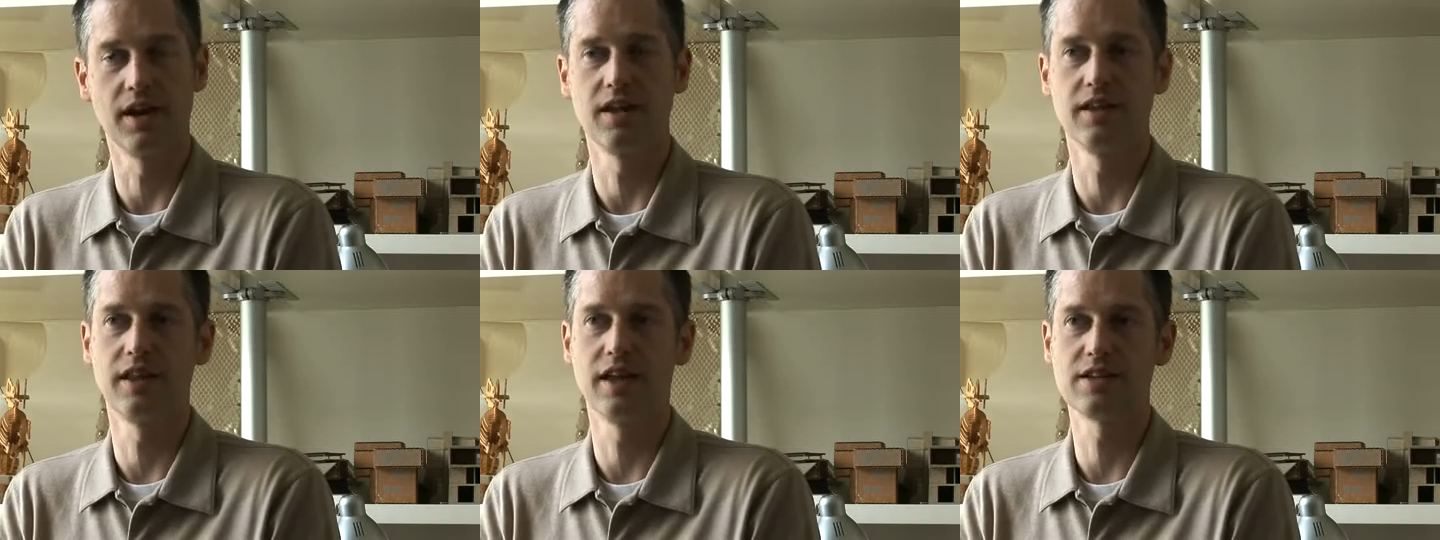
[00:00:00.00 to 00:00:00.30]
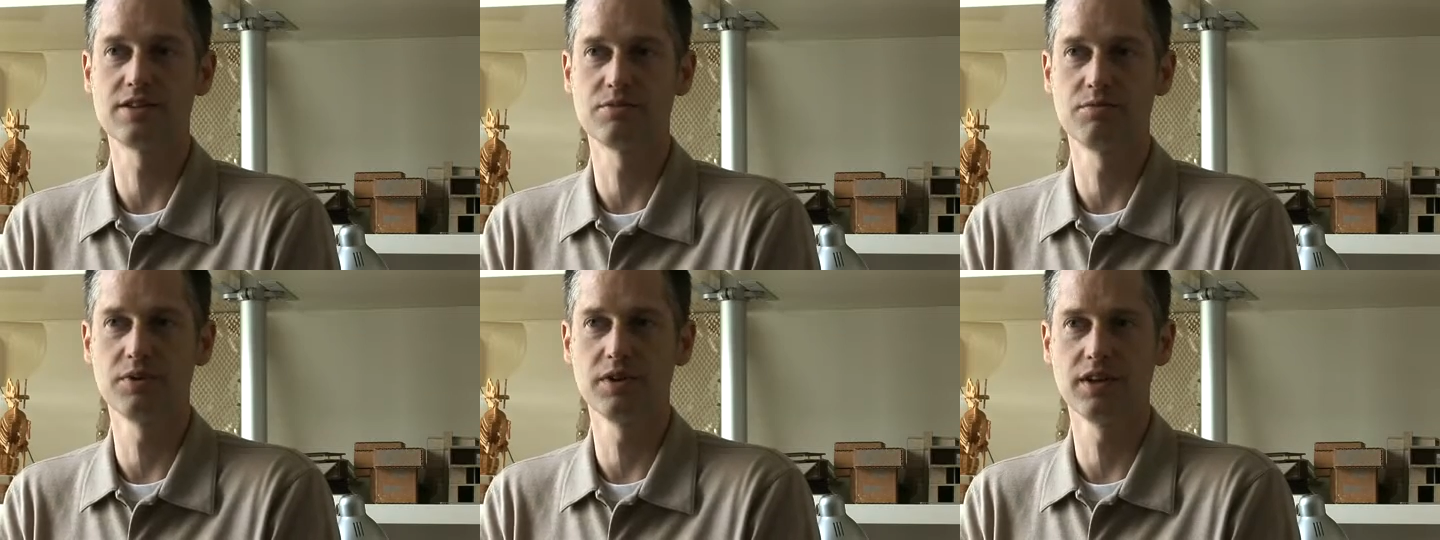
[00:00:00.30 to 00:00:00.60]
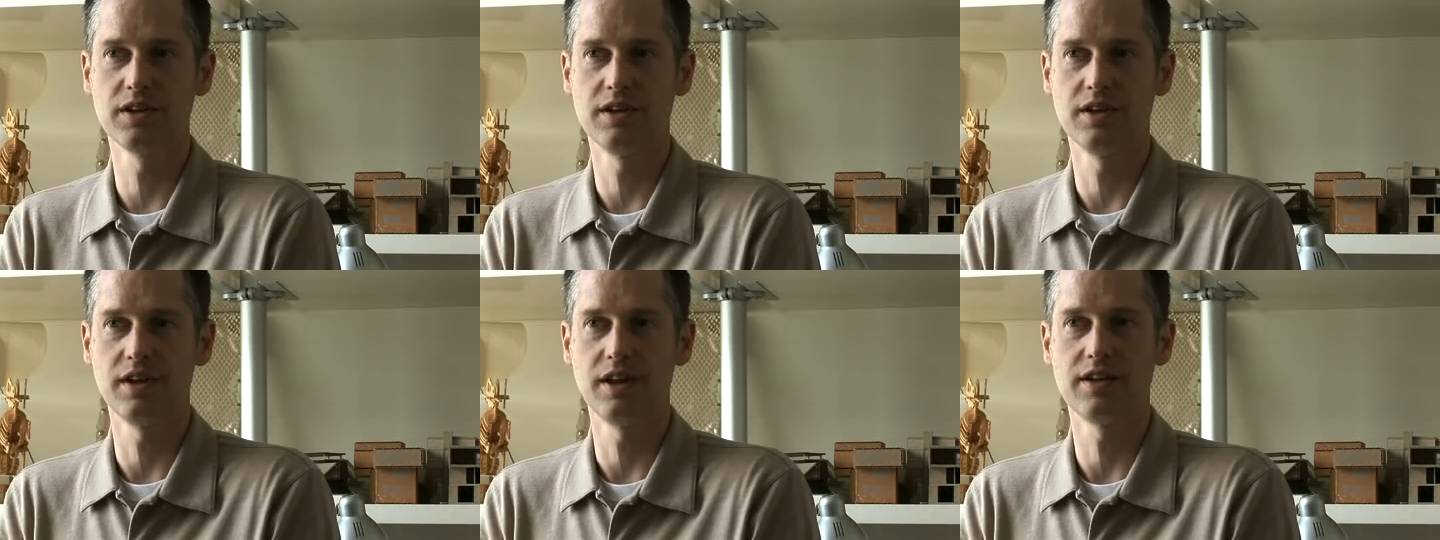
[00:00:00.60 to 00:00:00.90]
And that's
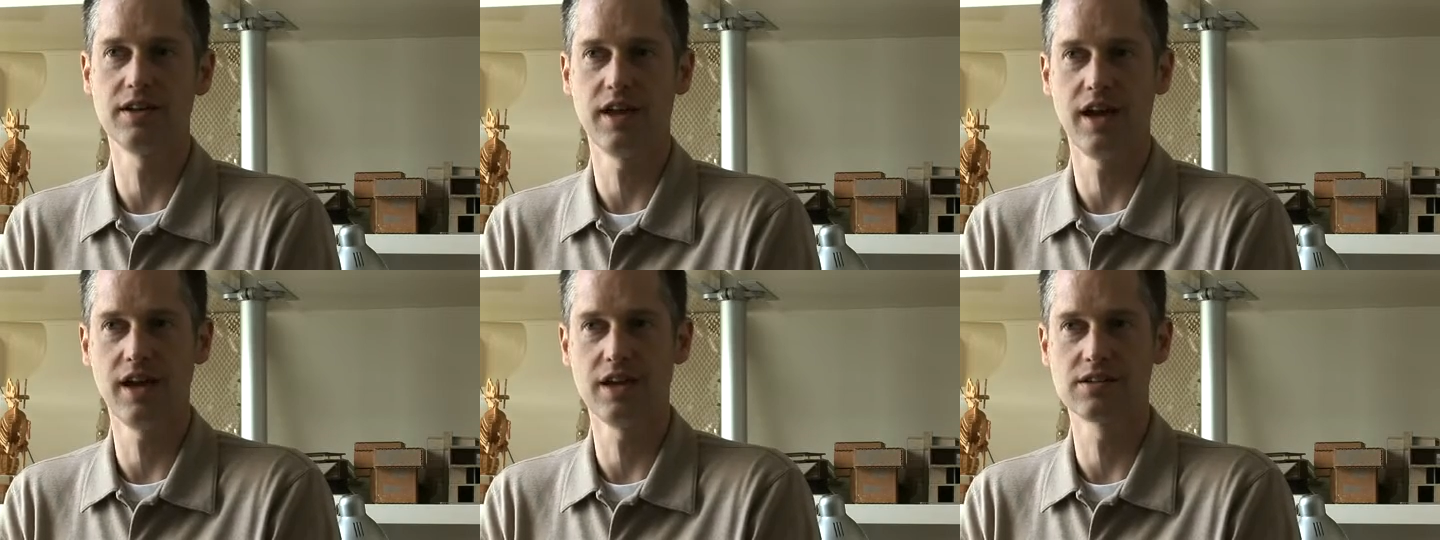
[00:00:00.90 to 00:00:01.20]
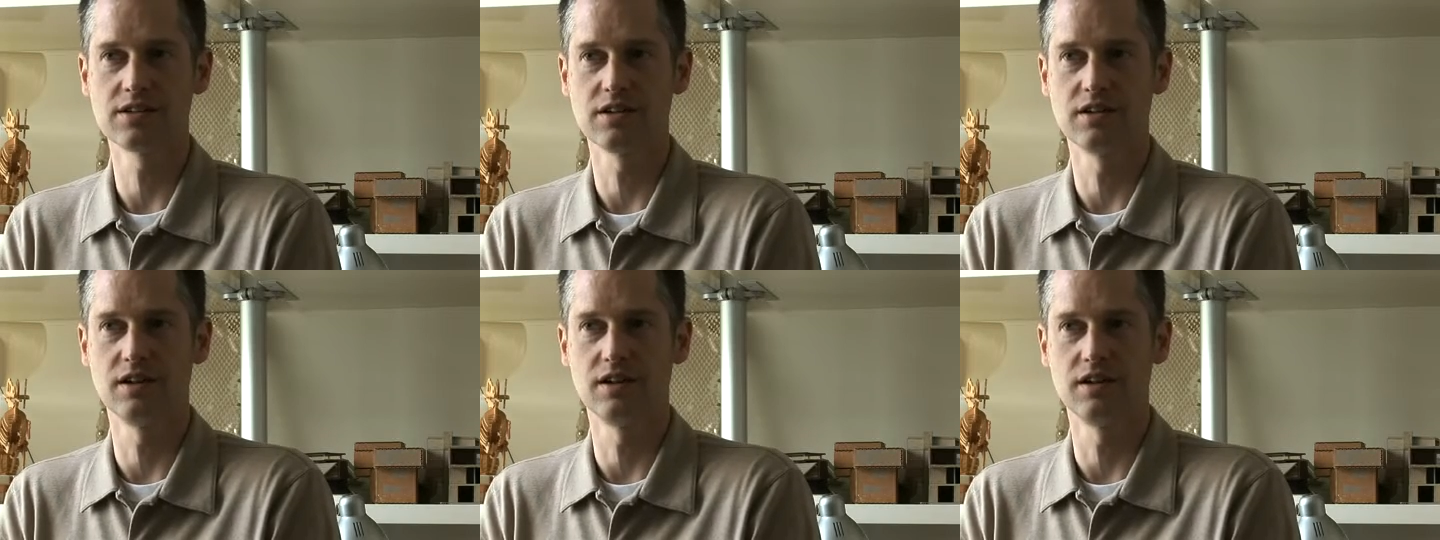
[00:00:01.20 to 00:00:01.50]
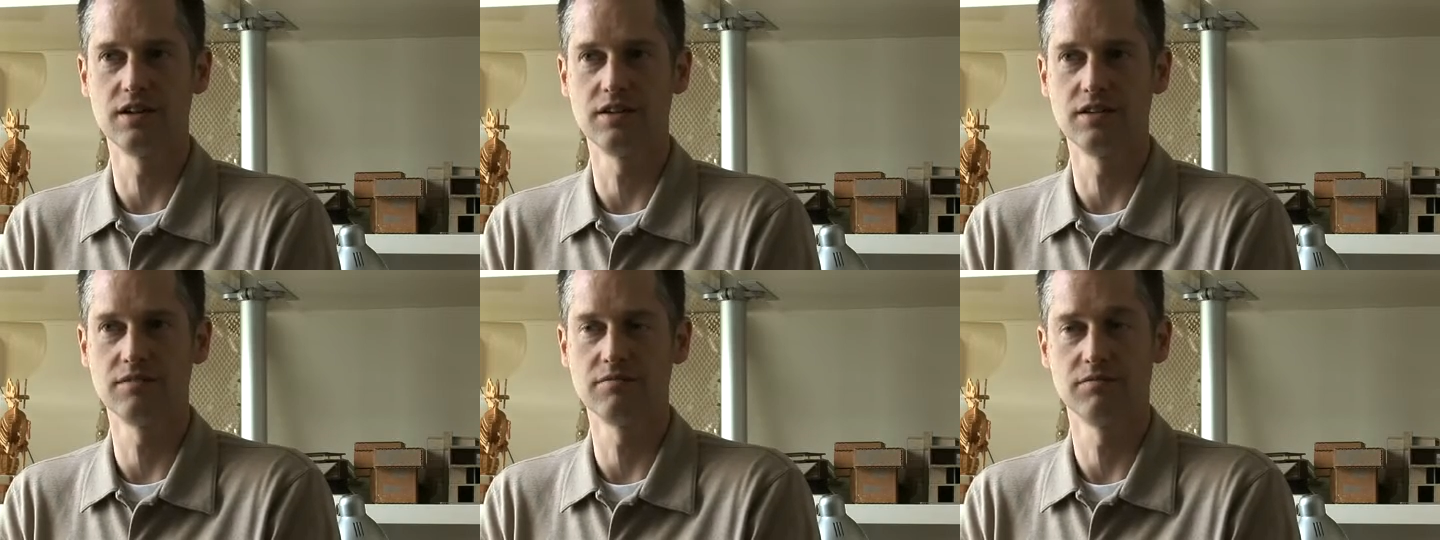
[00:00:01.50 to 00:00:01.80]
really, it takes,
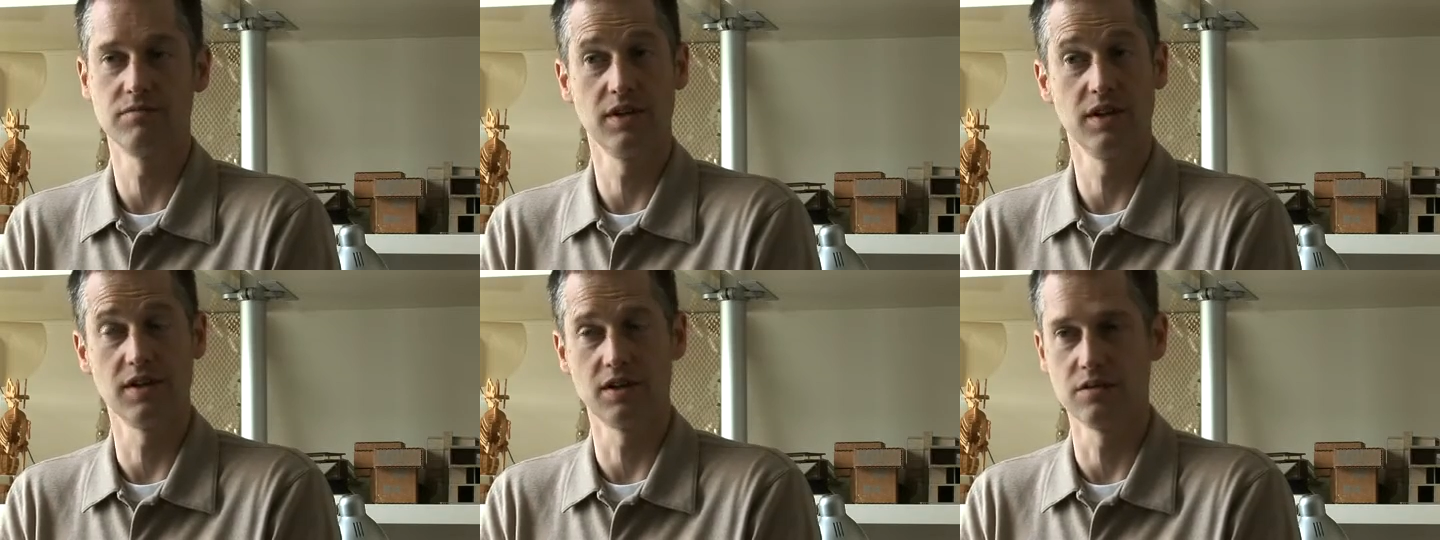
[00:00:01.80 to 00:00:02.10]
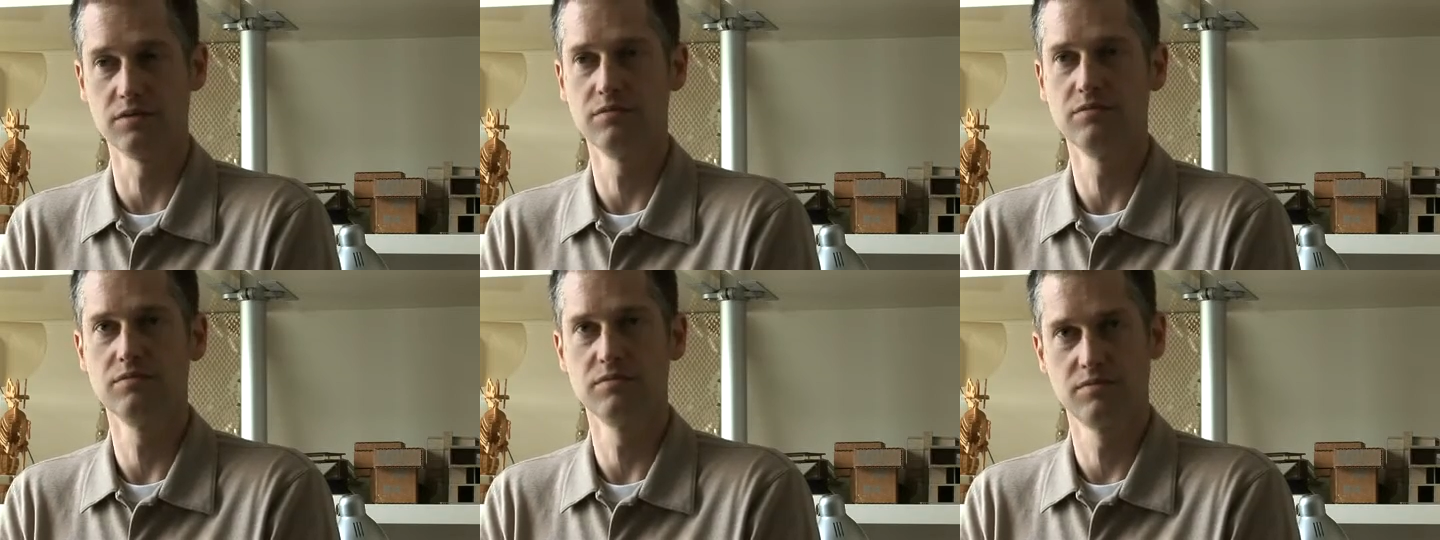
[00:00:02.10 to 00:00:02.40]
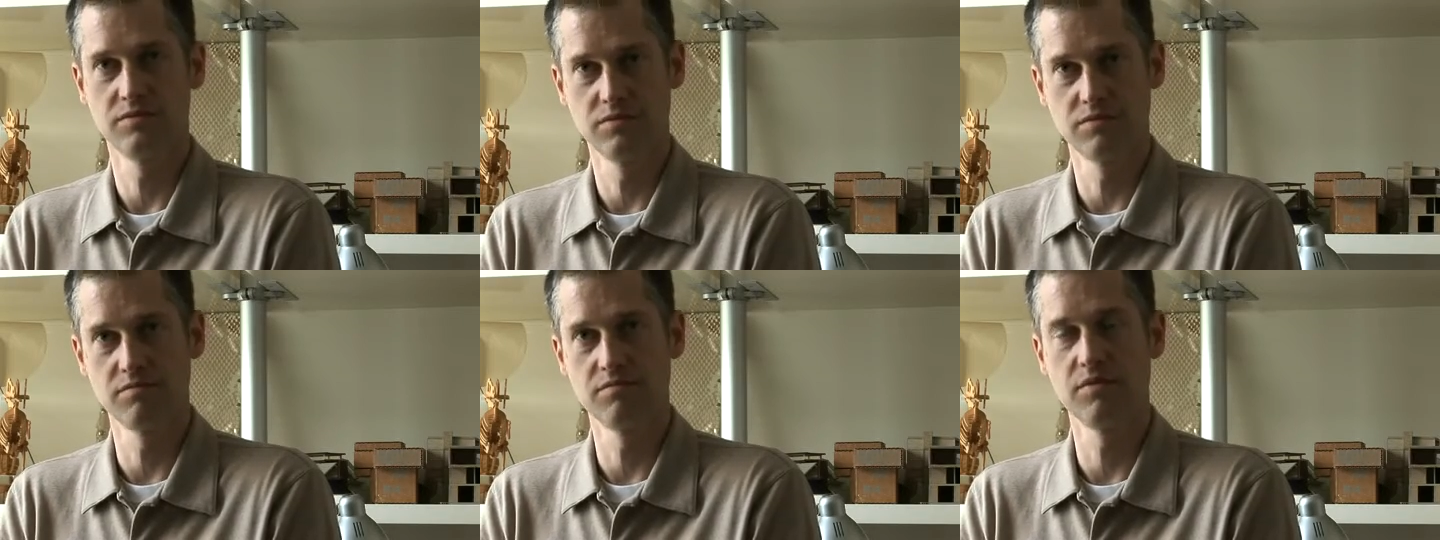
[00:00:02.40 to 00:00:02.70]

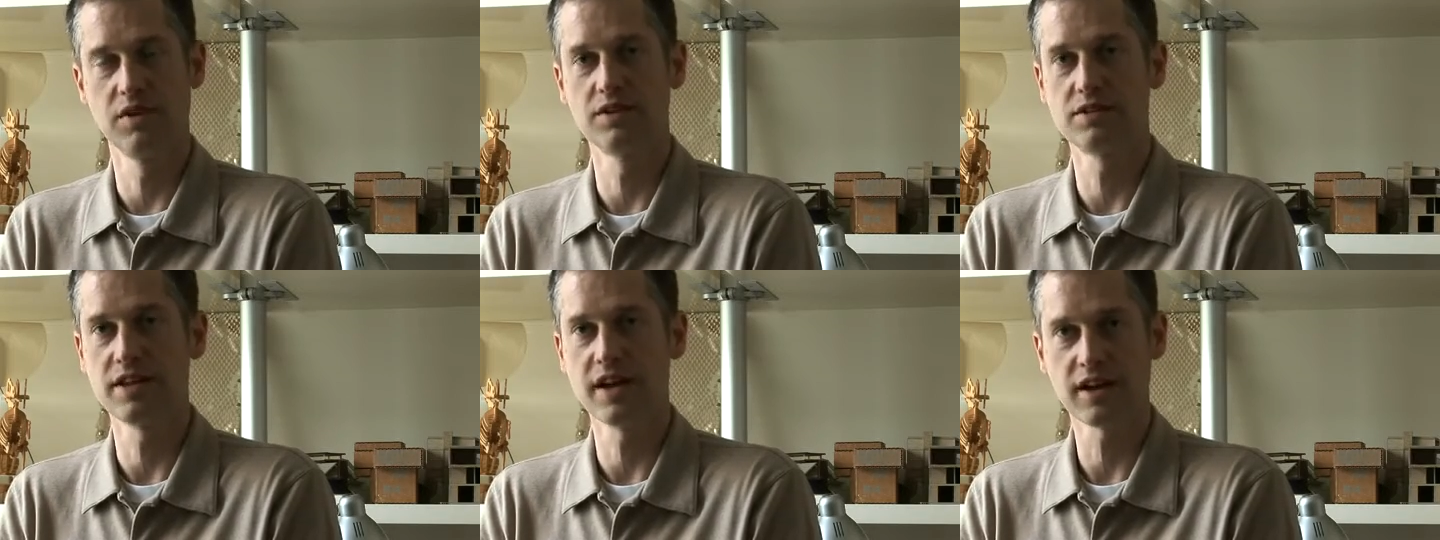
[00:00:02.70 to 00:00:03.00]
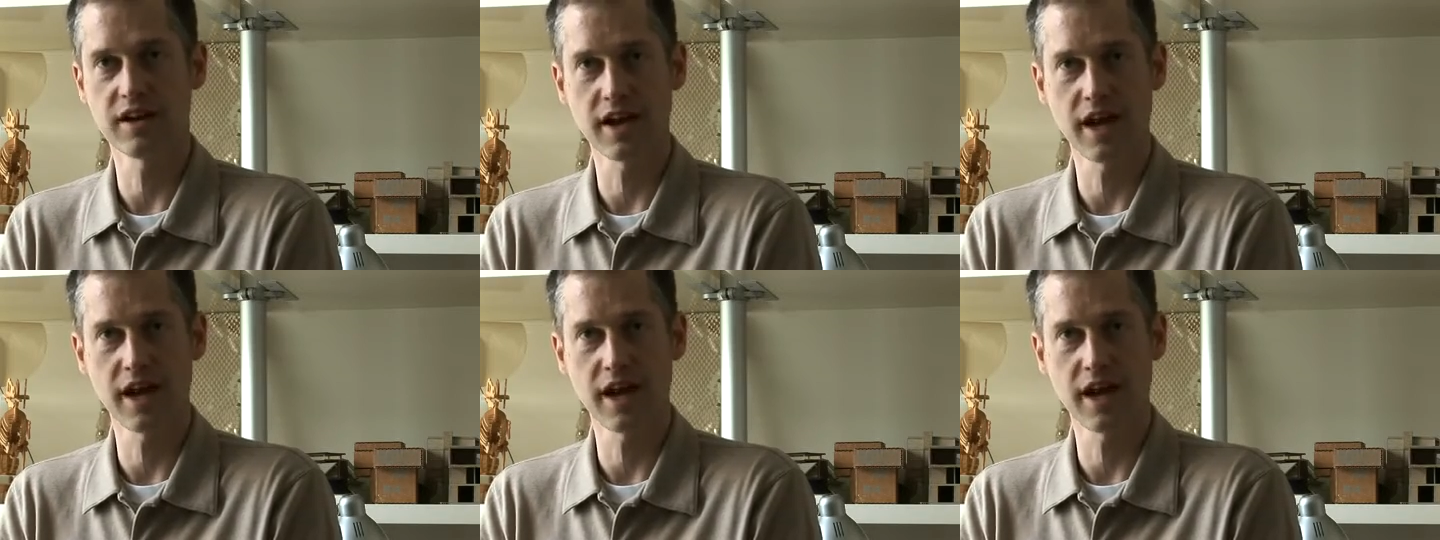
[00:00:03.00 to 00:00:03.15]
it's not